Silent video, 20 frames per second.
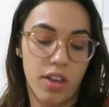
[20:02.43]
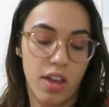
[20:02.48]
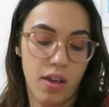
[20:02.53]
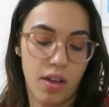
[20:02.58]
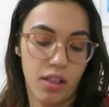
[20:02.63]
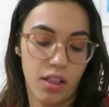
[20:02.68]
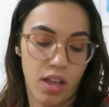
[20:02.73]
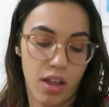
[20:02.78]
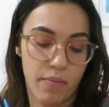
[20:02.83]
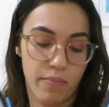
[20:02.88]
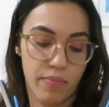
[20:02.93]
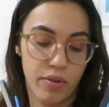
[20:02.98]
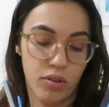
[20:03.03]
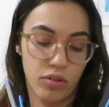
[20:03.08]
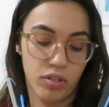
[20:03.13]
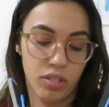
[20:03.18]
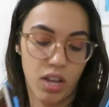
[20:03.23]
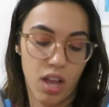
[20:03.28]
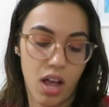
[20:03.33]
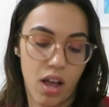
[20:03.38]
that like
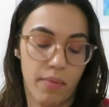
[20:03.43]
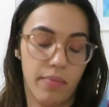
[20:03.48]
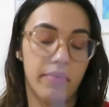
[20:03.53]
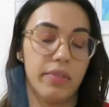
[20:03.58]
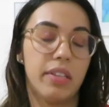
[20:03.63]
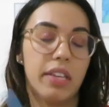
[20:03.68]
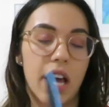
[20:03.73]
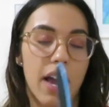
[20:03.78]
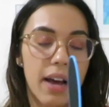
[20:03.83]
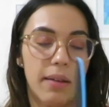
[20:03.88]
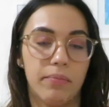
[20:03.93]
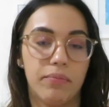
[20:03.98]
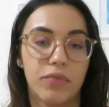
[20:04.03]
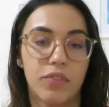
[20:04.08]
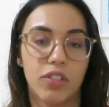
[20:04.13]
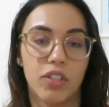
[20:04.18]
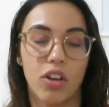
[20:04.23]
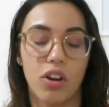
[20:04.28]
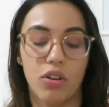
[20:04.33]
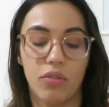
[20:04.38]
builds up, yeah.
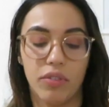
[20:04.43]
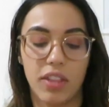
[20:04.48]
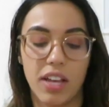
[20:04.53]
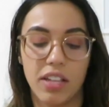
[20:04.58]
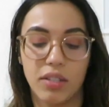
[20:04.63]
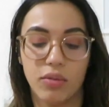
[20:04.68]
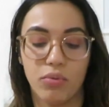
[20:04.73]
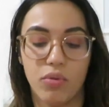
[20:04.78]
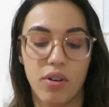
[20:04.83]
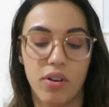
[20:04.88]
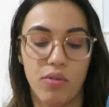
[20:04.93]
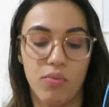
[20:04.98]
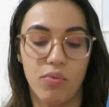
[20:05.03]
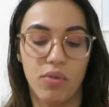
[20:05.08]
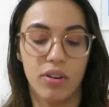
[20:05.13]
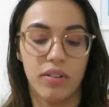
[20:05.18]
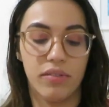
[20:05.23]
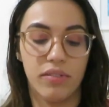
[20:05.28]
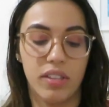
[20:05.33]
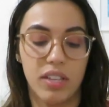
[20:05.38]
So that's what
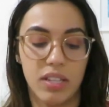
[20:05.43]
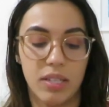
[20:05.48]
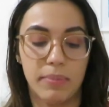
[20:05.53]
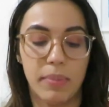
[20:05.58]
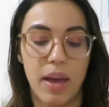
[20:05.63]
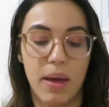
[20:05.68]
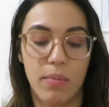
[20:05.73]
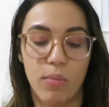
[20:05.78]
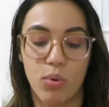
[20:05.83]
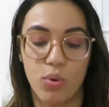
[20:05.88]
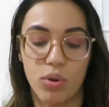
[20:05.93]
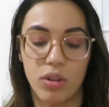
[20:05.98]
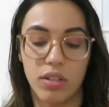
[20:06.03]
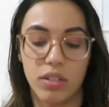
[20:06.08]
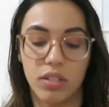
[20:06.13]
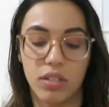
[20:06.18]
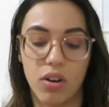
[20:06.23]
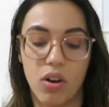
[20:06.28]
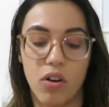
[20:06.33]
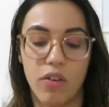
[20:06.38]
one of these bad
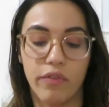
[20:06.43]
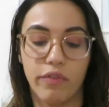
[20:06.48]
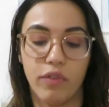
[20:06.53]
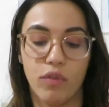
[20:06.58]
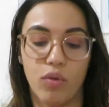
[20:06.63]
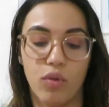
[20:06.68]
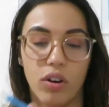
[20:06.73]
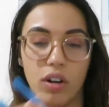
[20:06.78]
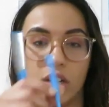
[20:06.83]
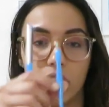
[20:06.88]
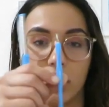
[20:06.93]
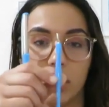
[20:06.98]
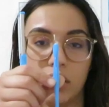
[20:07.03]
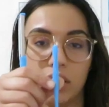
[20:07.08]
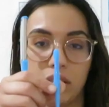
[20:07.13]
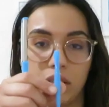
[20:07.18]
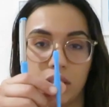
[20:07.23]
boys are for.